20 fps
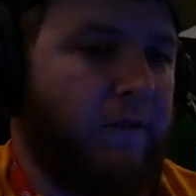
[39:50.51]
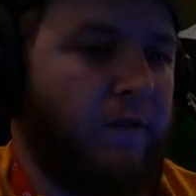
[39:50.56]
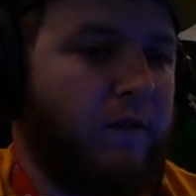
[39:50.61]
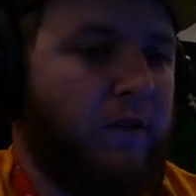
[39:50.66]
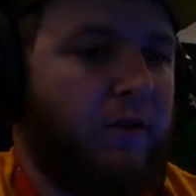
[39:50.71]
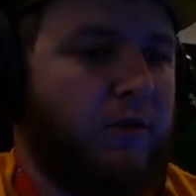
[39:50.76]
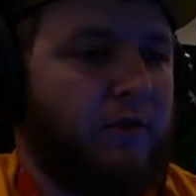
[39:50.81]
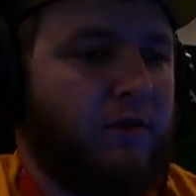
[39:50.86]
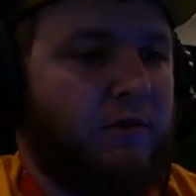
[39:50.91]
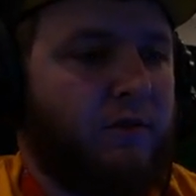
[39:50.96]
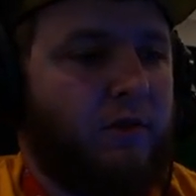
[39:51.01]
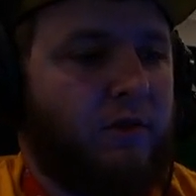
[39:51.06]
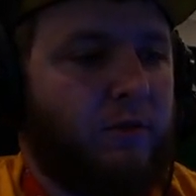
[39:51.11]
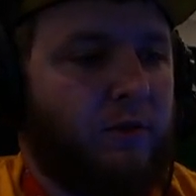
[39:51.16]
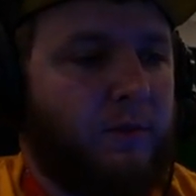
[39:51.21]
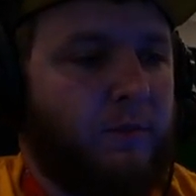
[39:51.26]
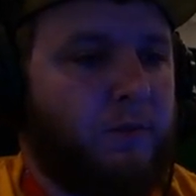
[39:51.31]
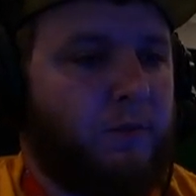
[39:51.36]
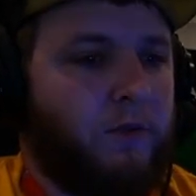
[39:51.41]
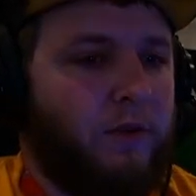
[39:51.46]

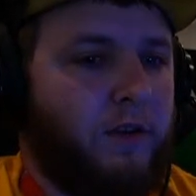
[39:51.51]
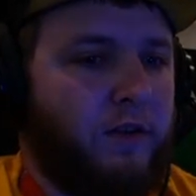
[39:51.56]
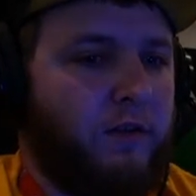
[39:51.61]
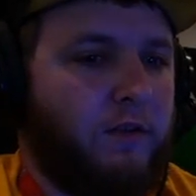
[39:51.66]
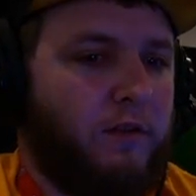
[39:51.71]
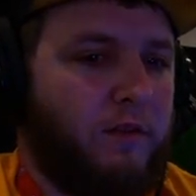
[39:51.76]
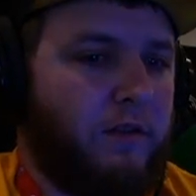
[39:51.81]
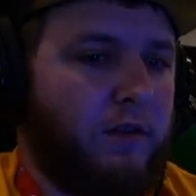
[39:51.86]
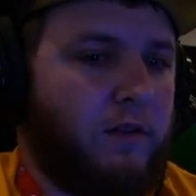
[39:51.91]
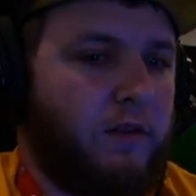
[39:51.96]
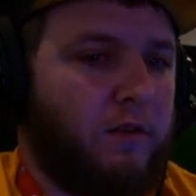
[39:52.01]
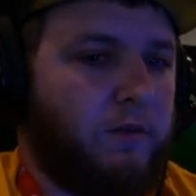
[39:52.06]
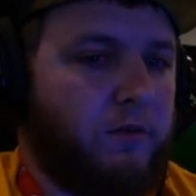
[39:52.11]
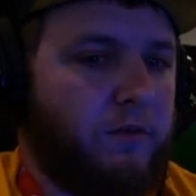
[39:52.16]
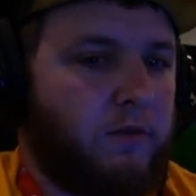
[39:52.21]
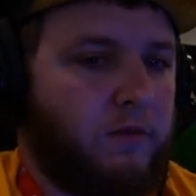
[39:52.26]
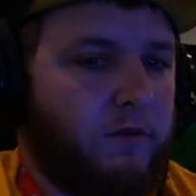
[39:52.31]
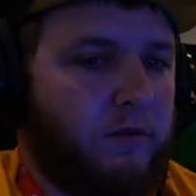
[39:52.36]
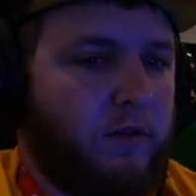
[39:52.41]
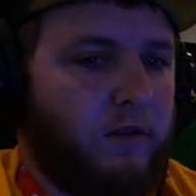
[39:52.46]
63 points and the
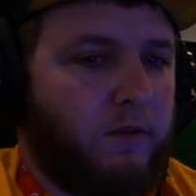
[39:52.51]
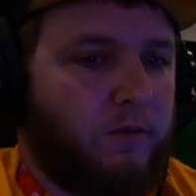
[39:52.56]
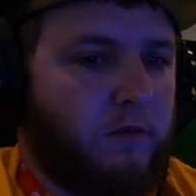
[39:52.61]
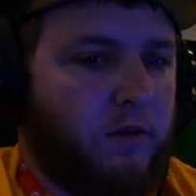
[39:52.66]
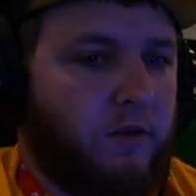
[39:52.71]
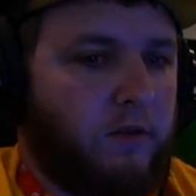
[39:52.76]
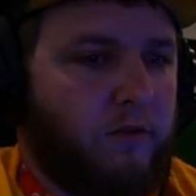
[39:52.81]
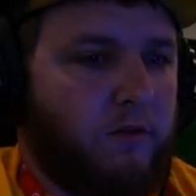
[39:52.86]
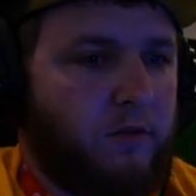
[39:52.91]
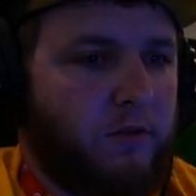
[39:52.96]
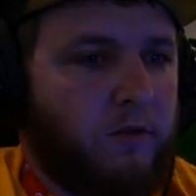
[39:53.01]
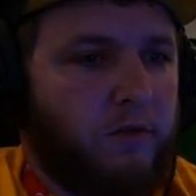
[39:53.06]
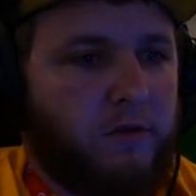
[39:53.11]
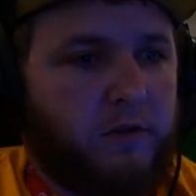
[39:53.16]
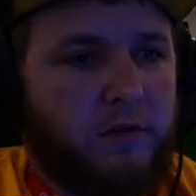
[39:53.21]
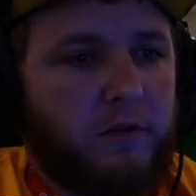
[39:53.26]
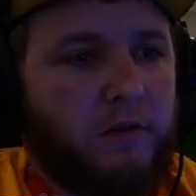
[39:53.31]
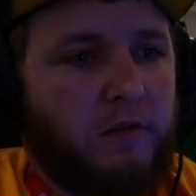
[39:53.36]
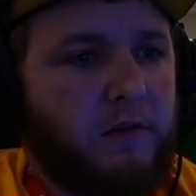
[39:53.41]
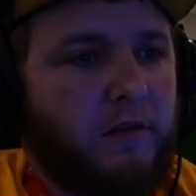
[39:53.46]
run is
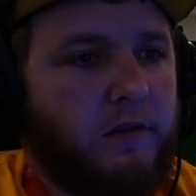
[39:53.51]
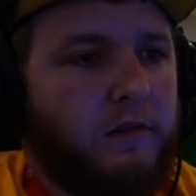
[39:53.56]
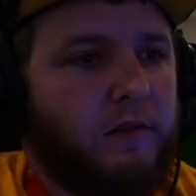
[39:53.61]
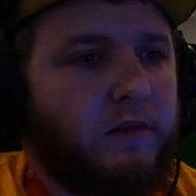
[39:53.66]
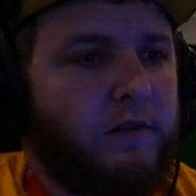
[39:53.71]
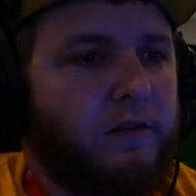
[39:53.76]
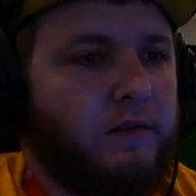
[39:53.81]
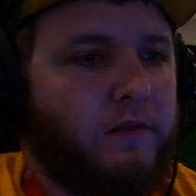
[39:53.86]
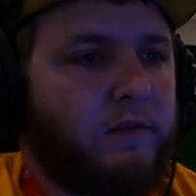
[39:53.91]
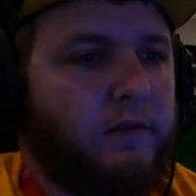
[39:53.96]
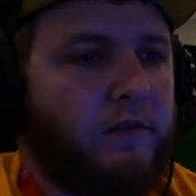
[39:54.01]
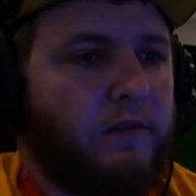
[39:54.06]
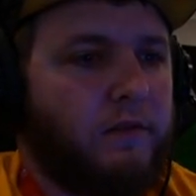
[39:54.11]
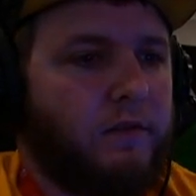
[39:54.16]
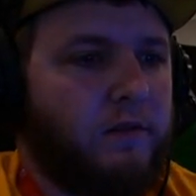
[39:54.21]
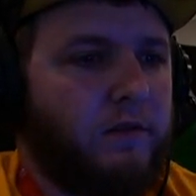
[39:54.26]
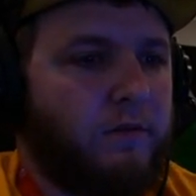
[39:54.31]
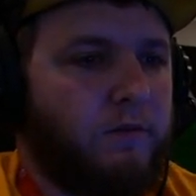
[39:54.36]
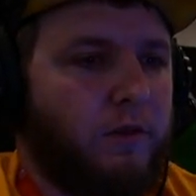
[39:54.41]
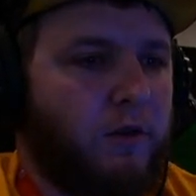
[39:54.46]
over.
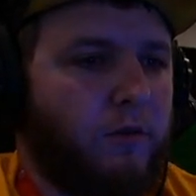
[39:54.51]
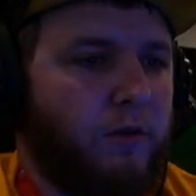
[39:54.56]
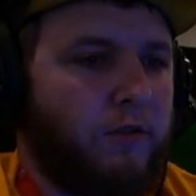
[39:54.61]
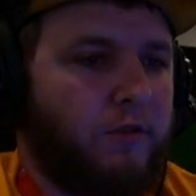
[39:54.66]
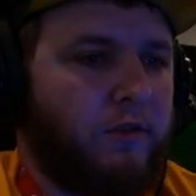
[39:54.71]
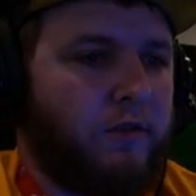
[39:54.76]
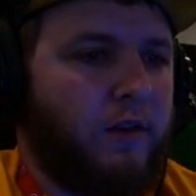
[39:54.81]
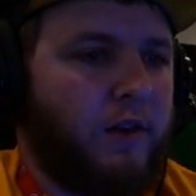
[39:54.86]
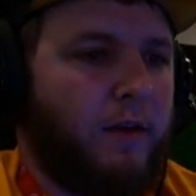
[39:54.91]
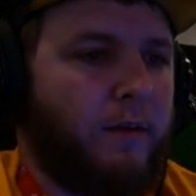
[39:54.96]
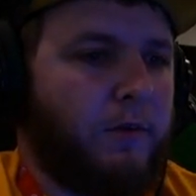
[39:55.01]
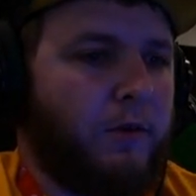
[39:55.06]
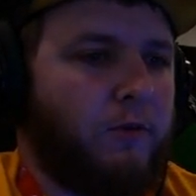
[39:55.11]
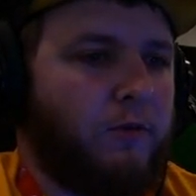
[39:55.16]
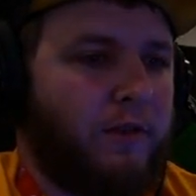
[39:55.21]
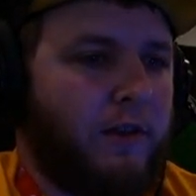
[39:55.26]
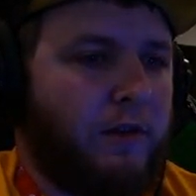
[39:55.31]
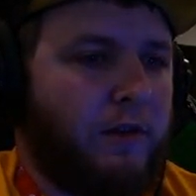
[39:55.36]
Well, once the time goes out,